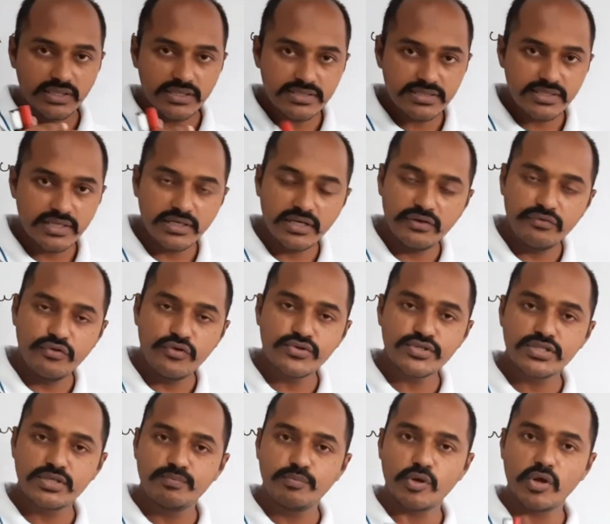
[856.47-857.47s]
This
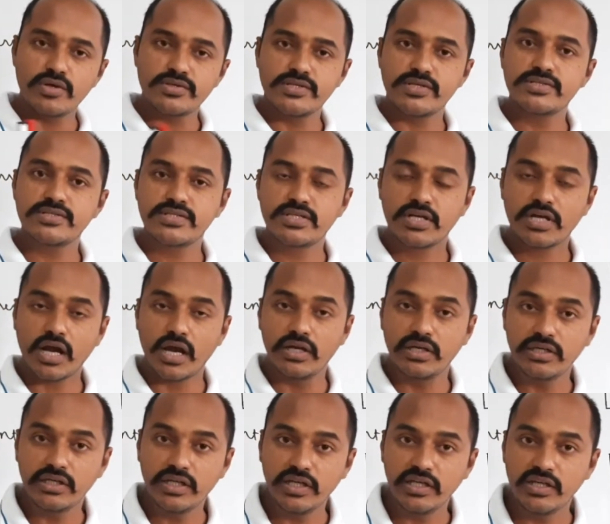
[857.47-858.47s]
diffusion process
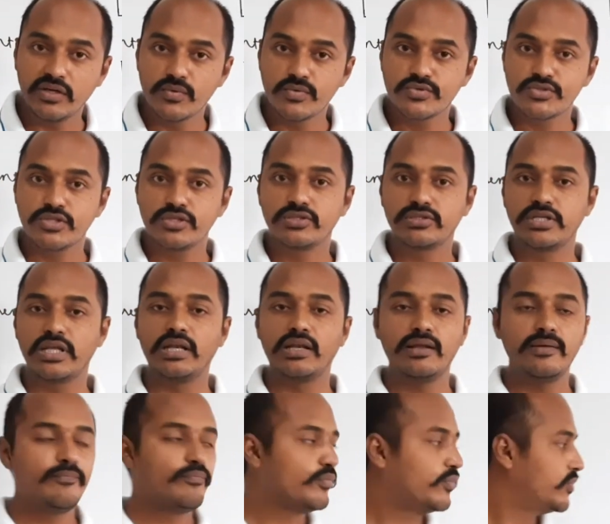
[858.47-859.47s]
continues
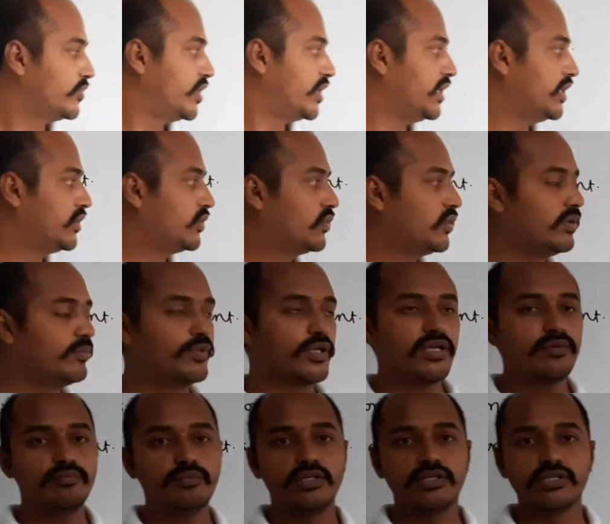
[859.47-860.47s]
till the
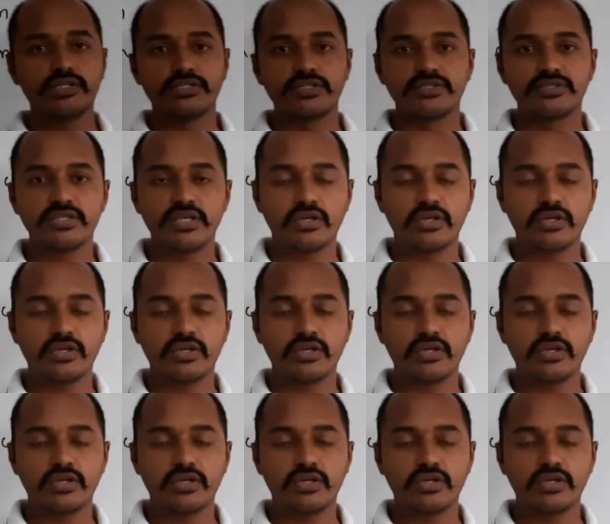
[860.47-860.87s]
equilibrium reaches.